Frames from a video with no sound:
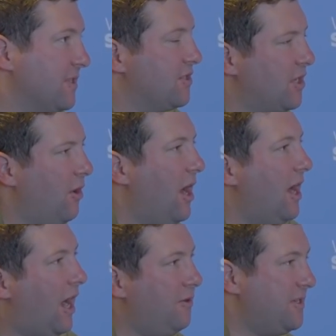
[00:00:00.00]
And so
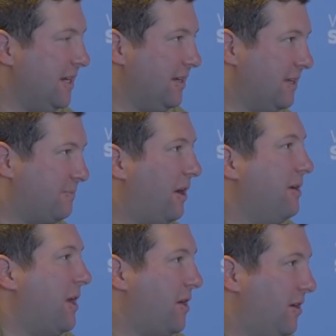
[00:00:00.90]
I always think it's probably
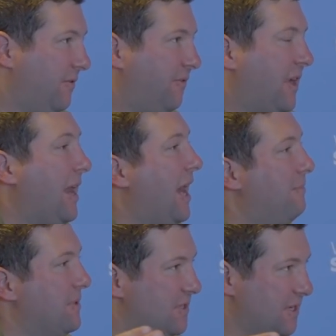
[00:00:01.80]
better if that
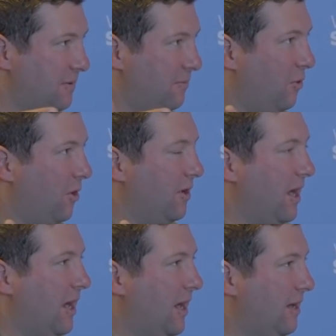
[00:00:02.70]
happens in a more,
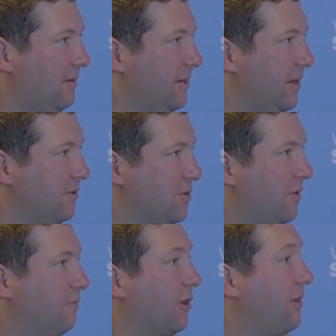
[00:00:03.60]
uh, you know, sort
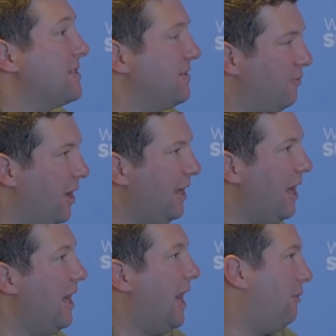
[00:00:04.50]
of progressive way.
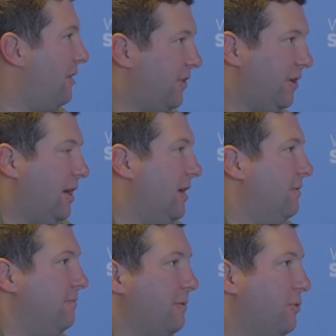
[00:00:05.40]
However,
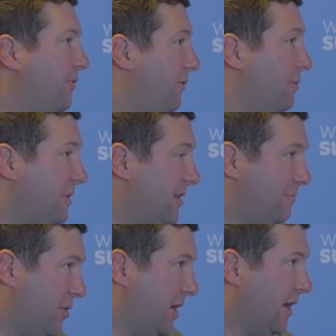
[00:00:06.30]
um, the proof will be in the
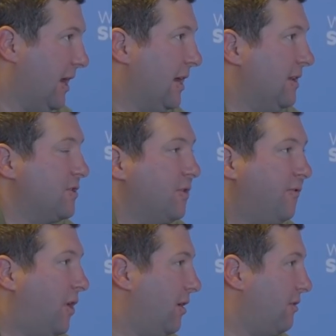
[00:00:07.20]
pudding. And so
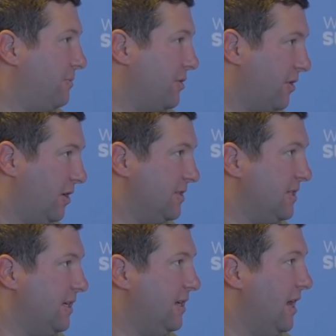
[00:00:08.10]
far,
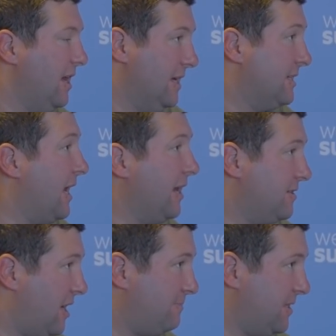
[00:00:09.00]
cryptocurrency is getting
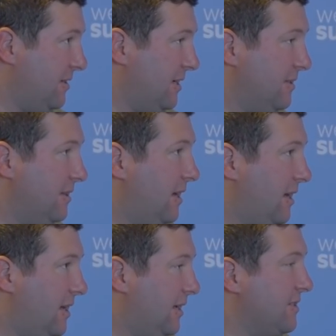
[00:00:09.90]
adopted in
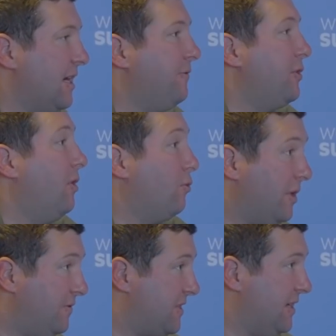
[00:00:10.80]
uh, El Salvador.
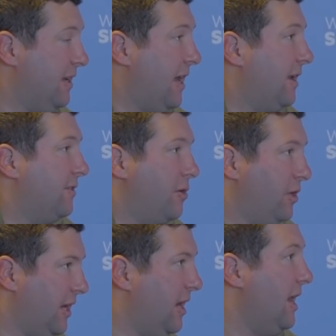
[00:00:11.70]
We've seen
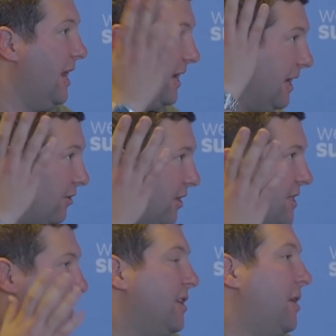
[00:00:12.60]
anecdotally an
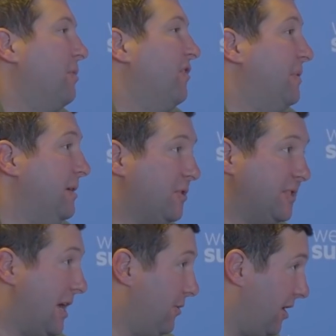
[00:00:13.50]
increase in the number of people
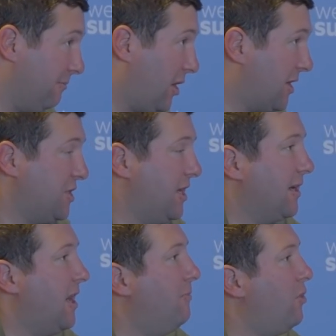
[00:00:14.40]
downloading blockchain dot
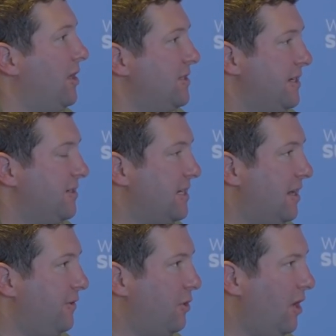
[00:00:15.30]
com wallets in El
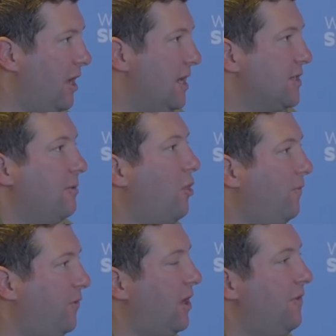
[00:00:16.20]
Salvador. So I'm
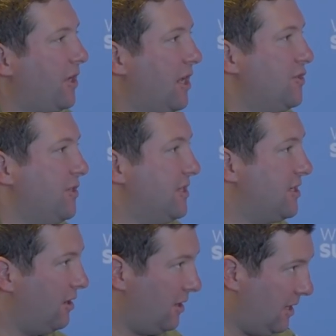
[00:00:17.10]
hopeful other countries
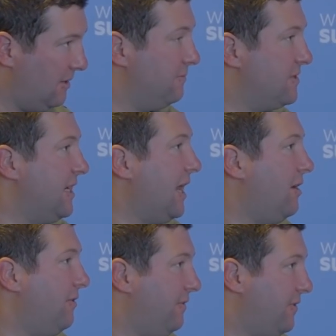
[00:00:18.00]
um, see
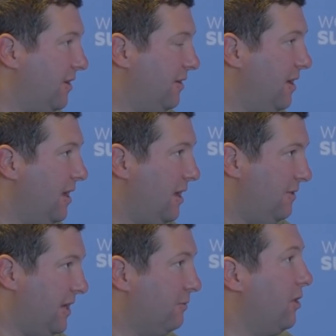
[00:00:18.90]
how they've done
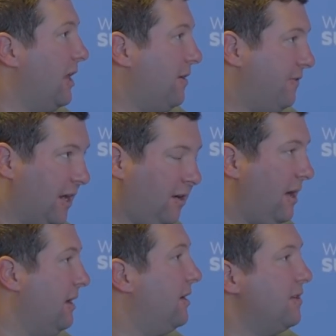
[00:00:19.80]
the rollout there
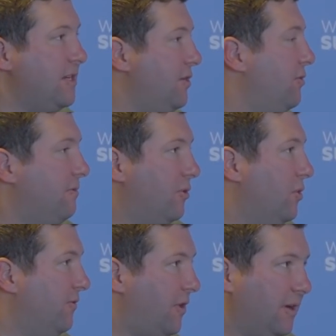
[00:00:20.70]
and continue to
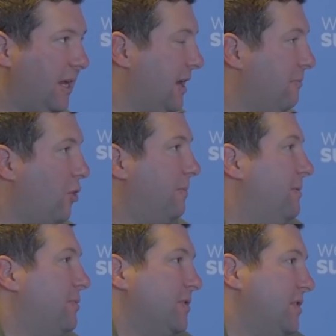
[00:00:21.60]
improve on getting more
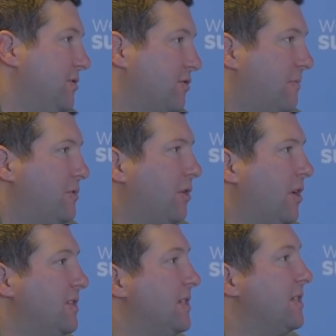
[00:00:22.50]
people to use
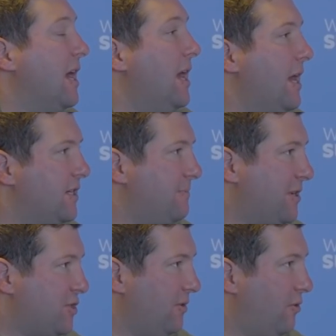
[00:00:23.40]
cryptocurrencies, and
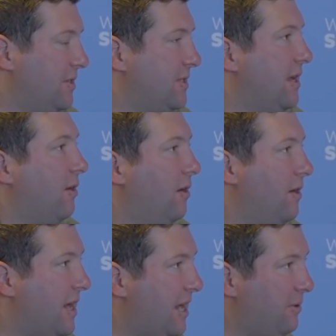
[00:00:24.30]
especially ones that are
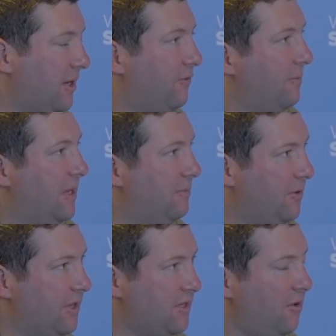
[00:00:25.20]
enabling for people
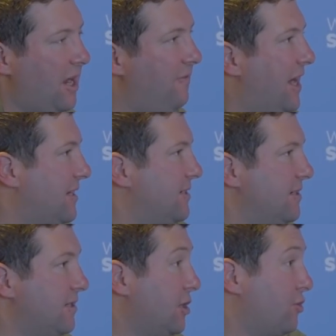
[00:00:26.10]
that don't have
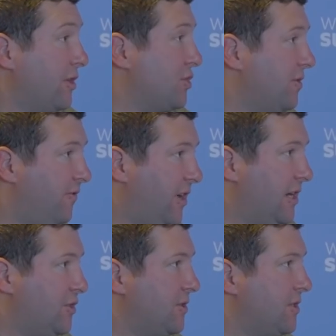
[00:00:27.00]
access to traditional
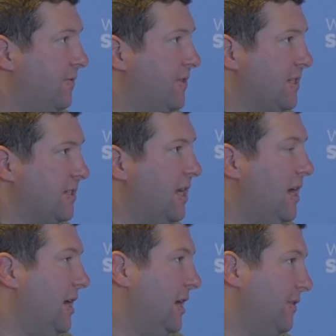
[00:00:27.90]
financial services
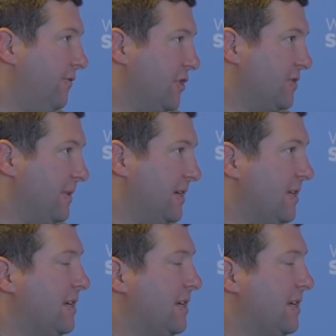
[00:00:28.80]
in the first place.